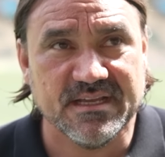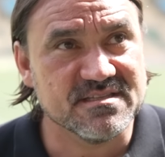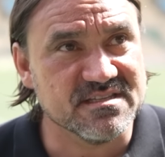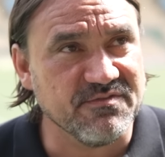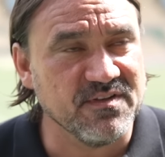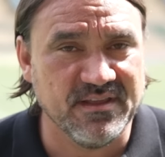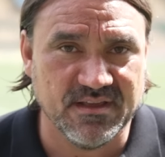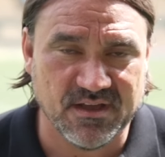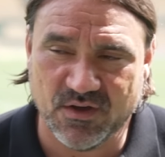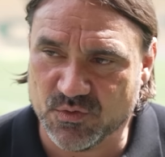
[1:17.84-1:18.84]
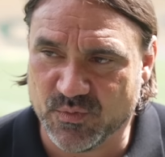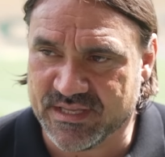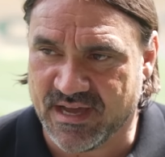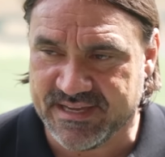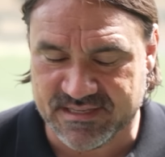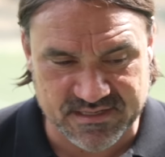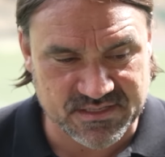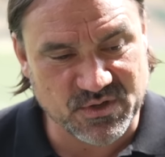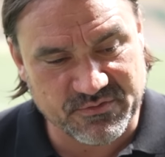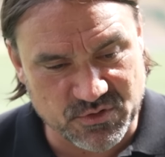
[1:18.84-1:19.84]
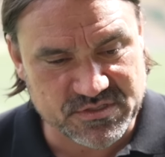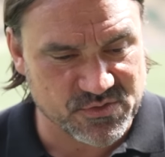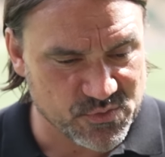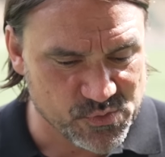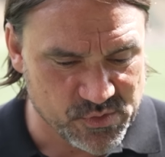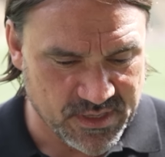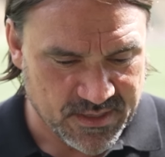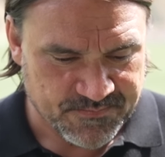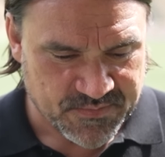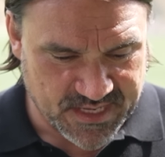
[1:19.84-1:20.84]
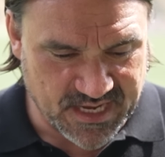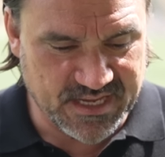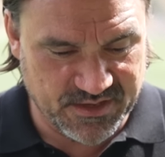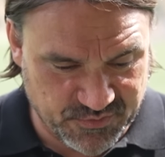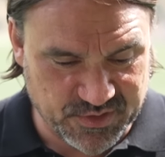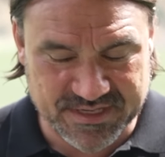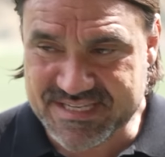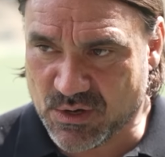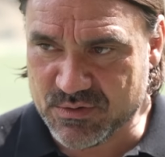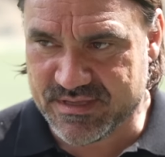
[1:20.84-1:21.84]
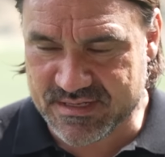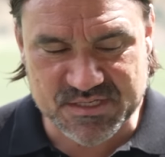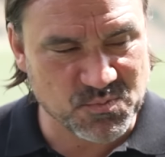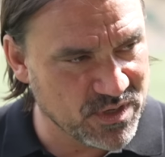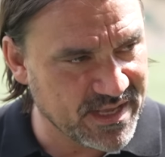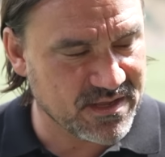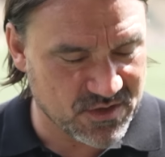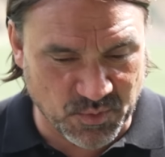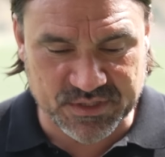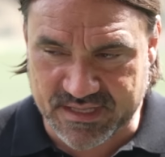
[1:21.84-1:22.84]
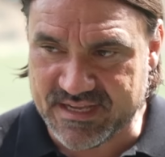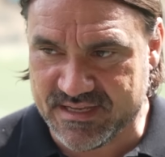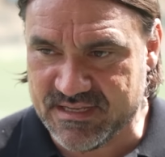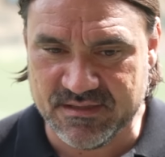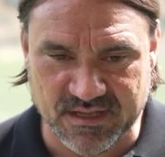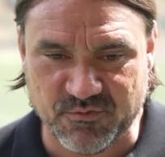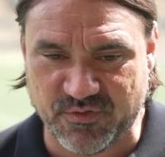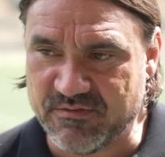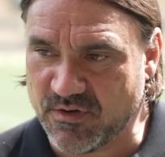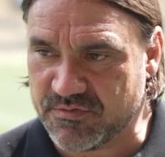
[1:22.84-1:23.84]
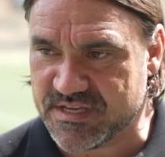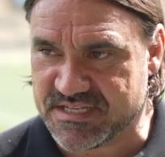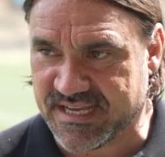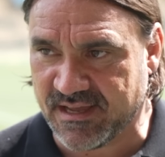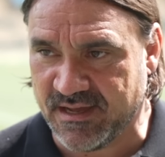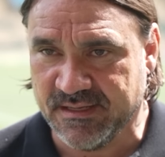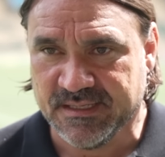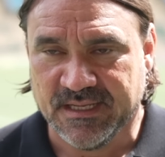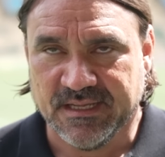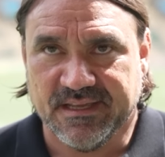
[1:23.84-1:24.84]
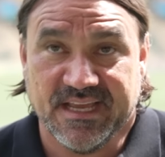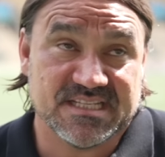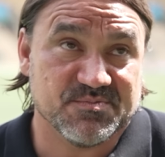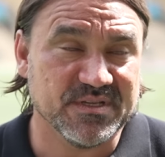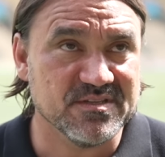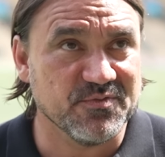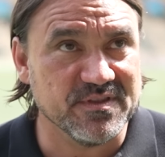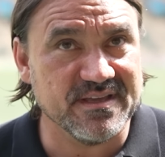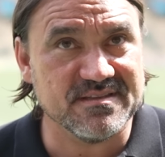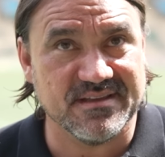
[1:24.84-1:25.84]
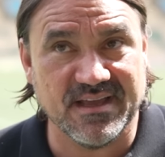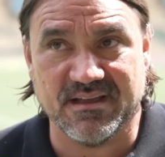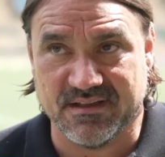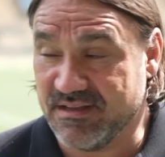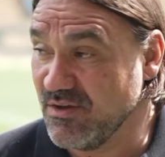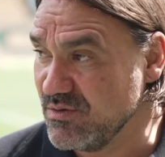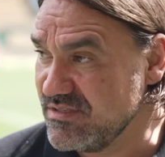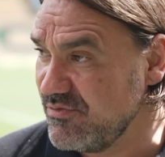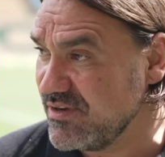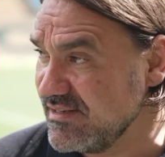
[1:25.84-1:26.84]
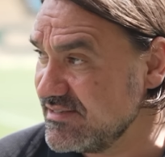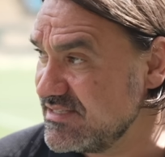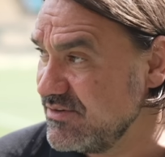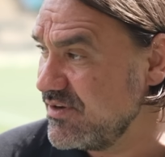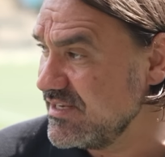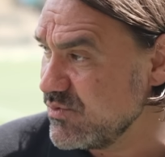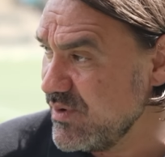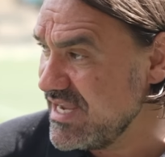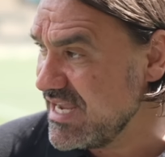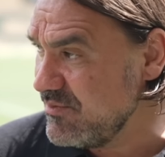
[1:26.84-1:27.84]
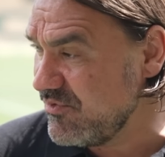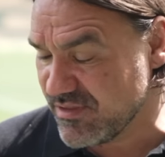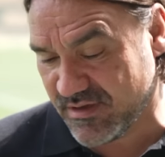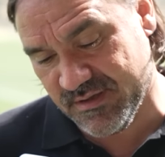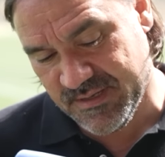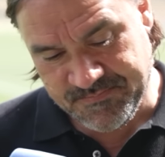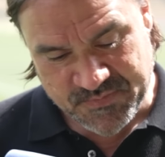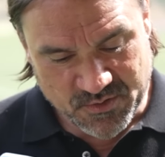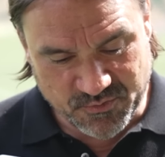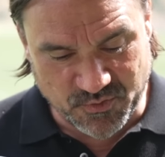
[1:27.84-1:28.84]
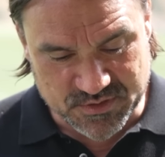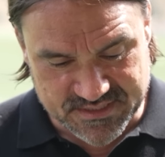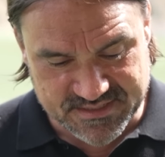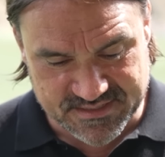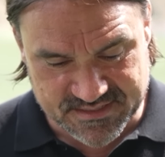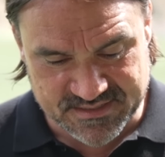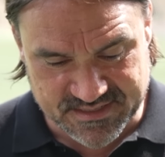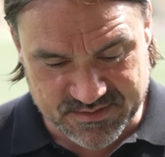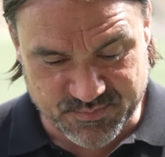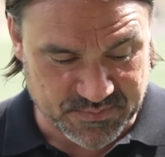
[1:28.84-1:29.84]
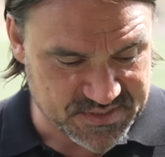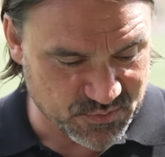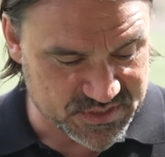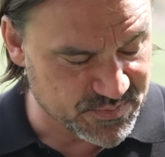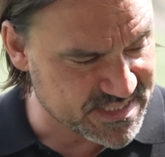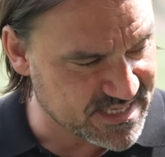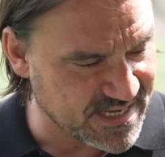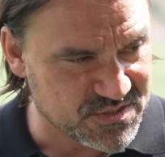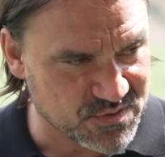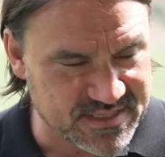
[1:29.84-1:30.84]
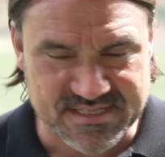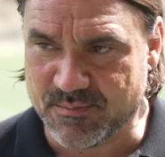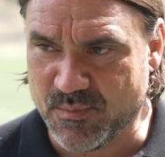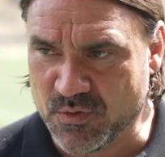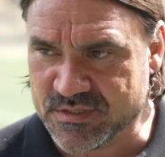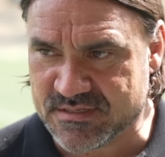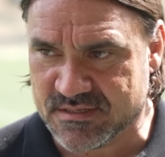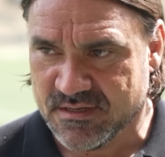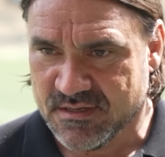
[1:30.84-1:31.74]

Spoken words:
it's definitely on one height. And you have also the rule, yeah, if you're in doubt, then it's more like, come on, in favor of the attacker. Yes, but for that, yeah, I know, difficult away game for the fourth assistant, and perhaps he was a bit scared to get some moans